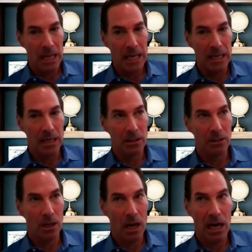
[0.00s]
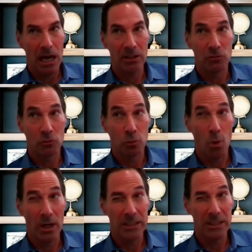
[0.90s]
in uh,
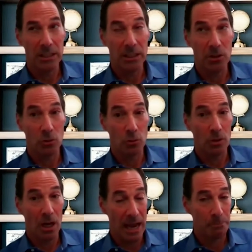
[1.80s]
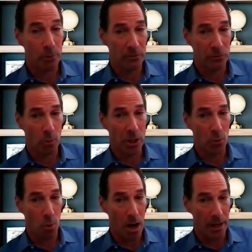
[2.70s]
20 uh, April of
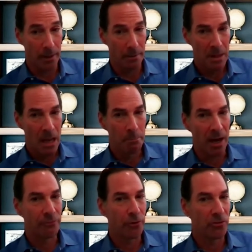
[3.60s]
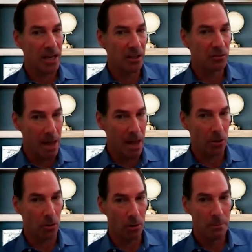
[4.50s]
21 by Fresenius
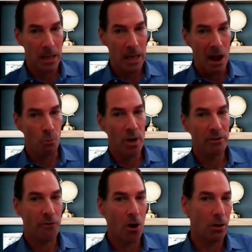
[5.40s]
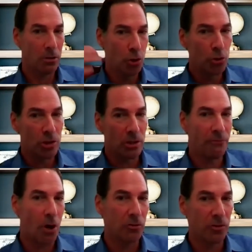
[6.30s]
Medical. And we fall, Eugin
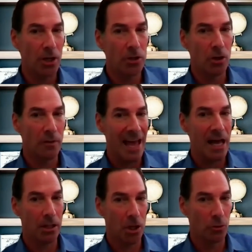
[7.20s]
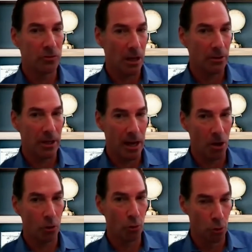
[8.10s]
falls under the Helios
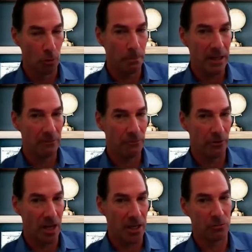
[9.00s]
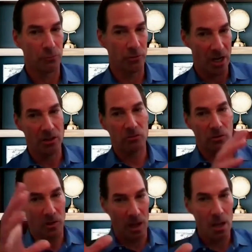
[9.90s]
Healthcare Group in Fresenius. Fresenius
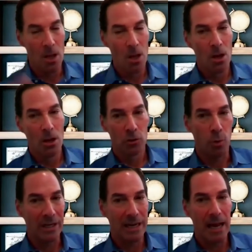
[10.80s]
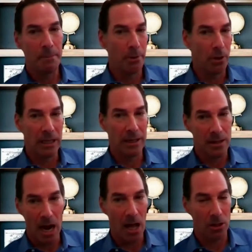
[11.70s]
is a $29
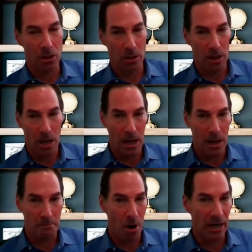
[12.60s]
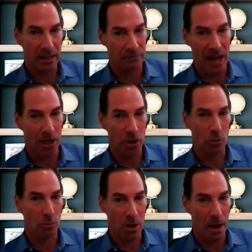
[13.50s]
billion uh, market
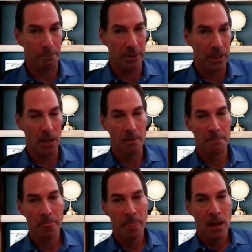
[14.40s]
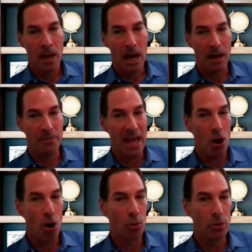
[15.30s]
value company. Uh, they
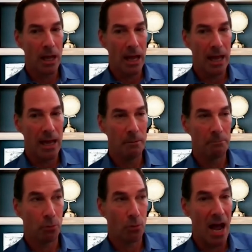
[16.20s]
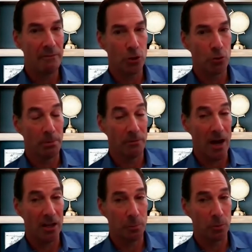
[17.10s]
own a private group of
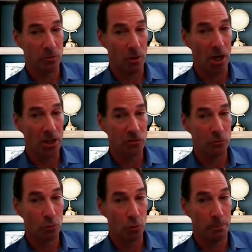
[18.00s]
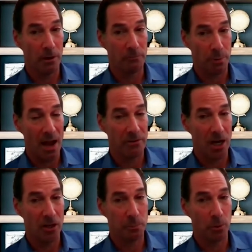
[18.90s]
hospitals, the largest group of private
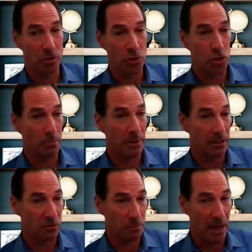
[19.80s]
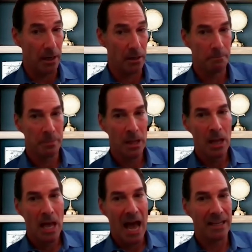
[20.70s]
hospitals in Germany and Spain.
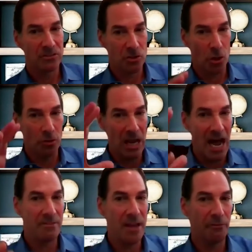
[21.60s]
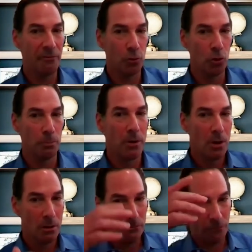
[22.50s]
And so the IVF group
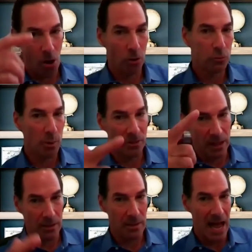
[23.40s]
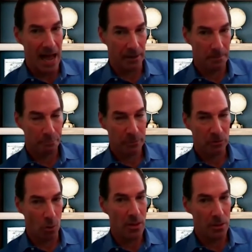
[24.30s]
falls within that
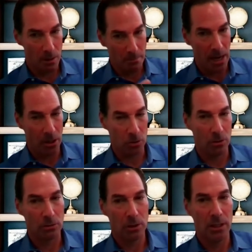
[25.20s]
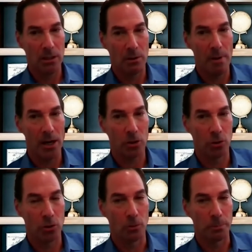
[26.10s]
so in their medical in their medical
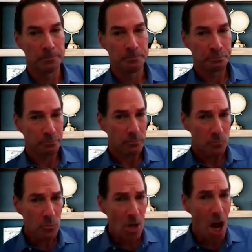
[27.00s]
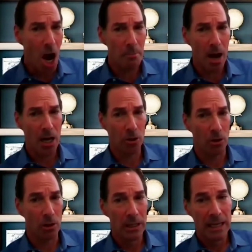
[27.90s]
group our
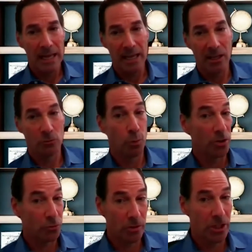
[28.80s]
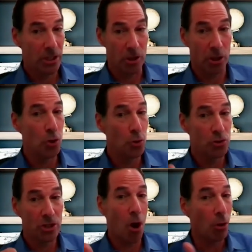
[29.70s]
model is we're strategic
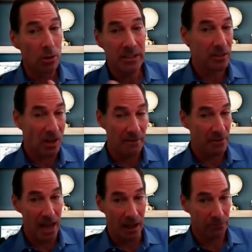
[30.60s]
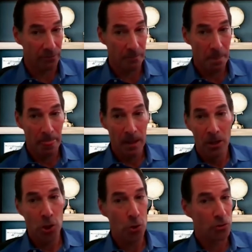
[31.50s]
eugin only does ivf
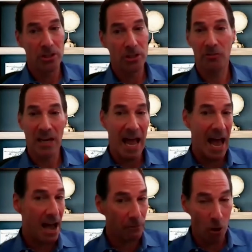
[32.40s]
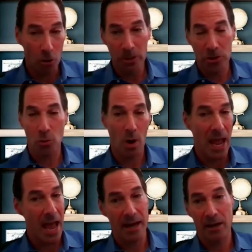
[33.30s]
eugin doesn't have
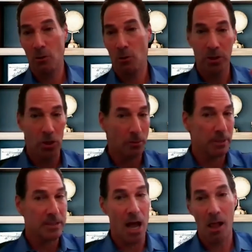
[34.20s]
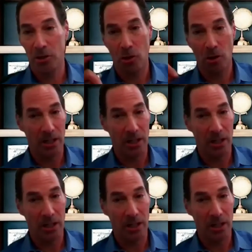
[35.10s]
obgyn or dermatology or